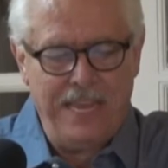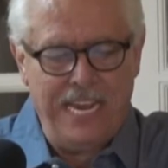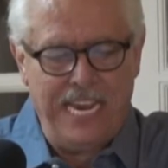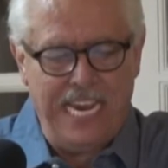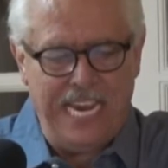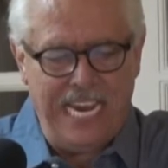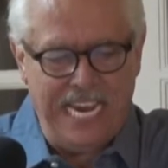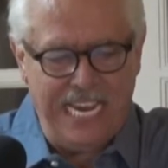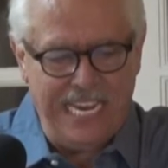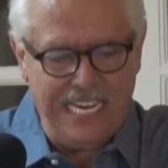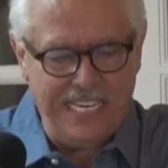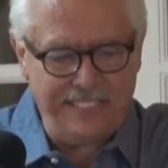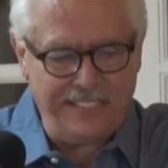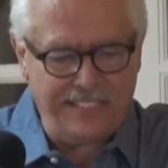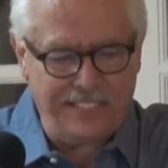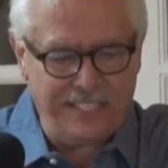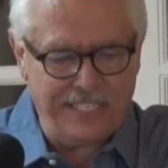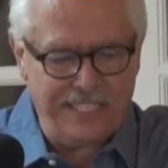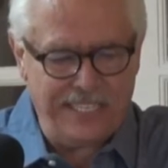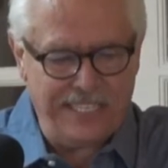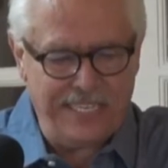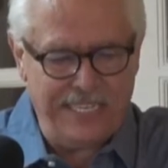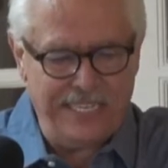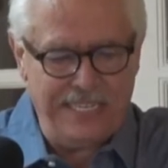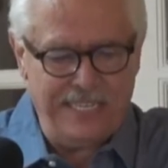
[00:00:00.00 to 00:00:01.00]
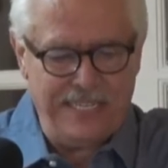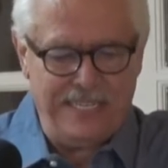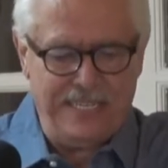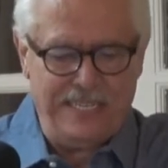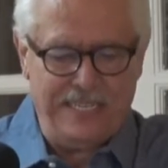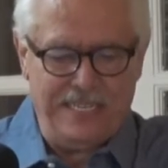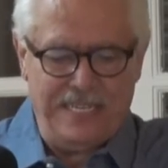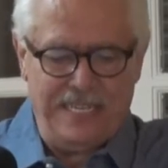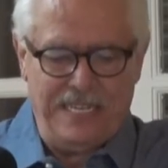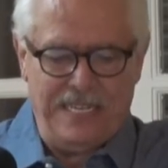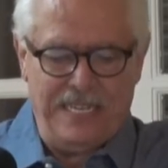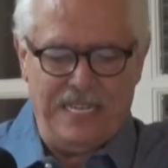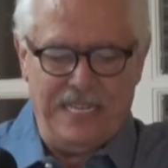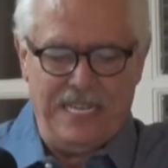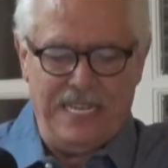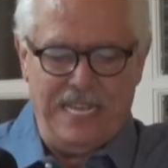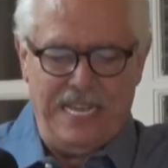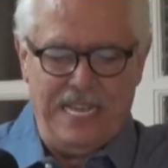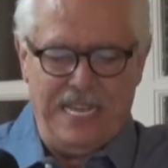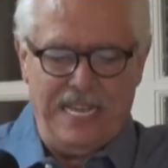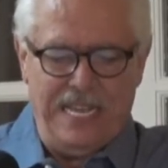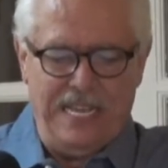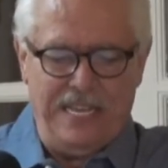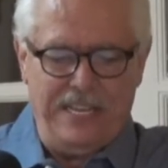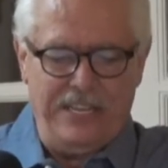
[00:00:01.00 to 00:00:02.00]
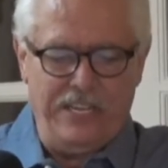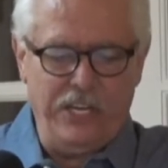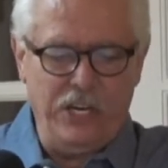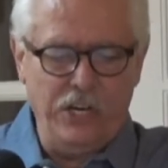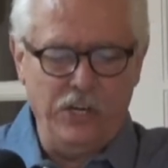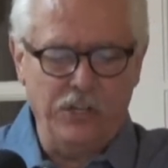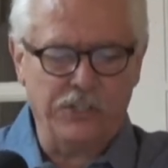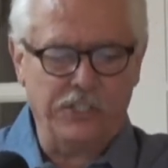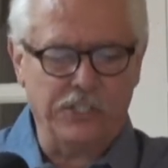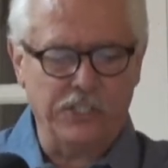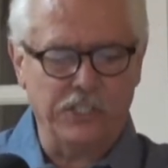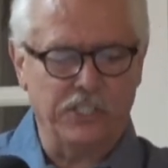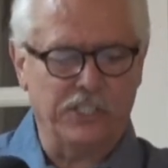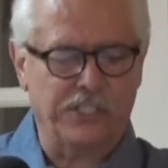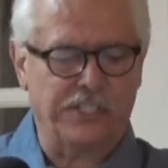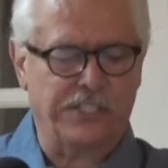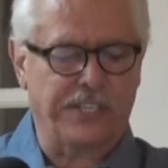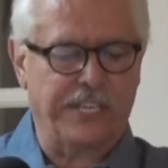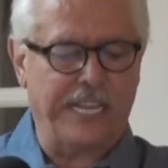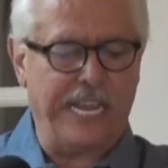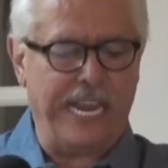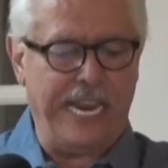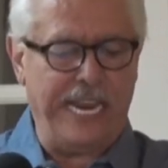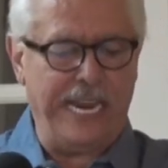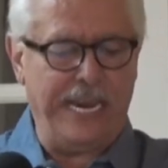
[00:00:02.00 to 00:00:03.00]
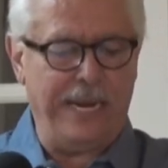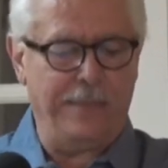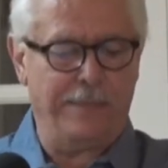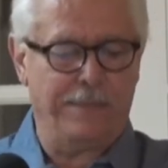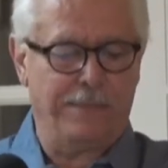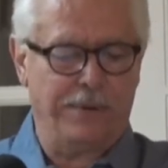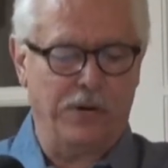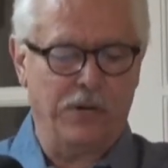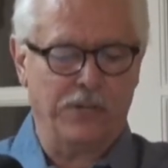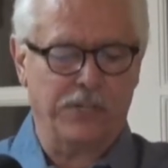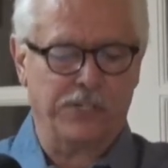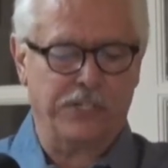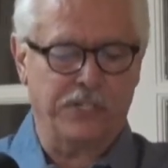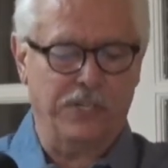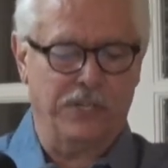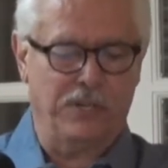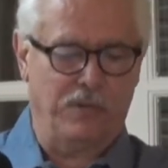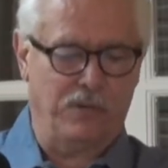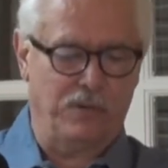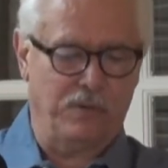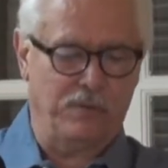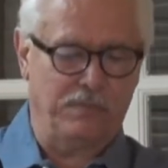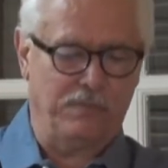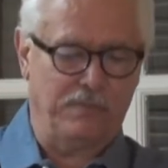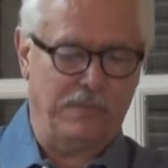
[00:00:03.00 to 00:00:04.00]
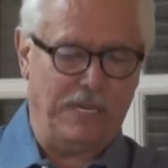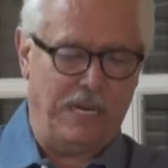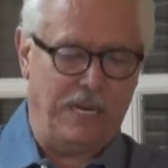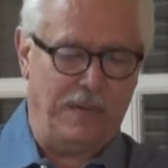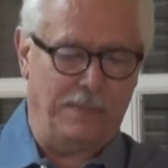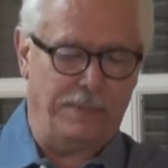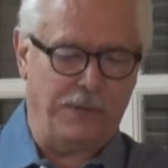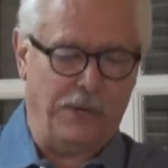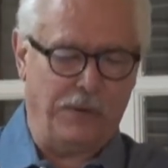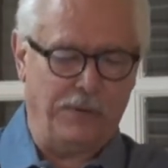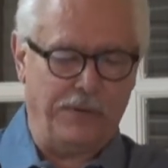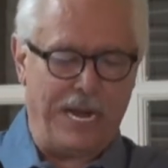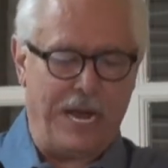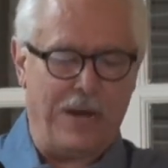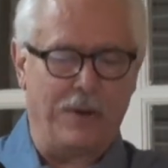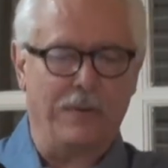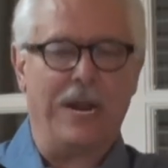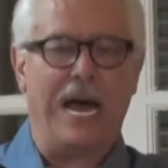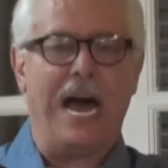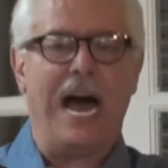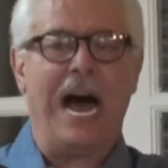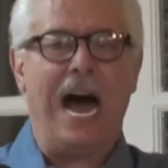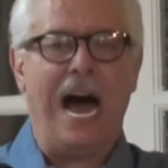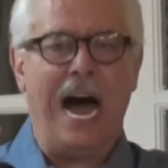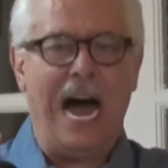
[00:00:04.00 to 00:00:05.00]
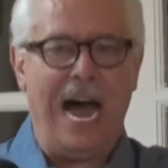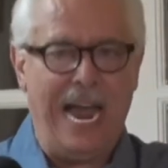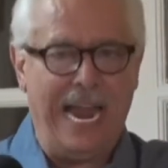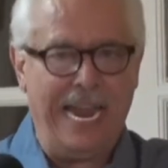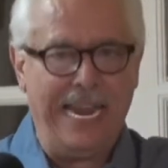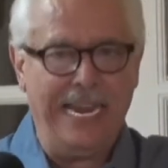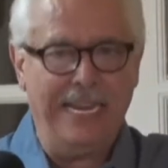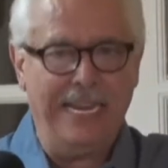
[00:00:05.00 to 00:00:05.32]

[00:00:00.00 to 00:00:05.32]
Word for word: it uses the personal uh, pronoun I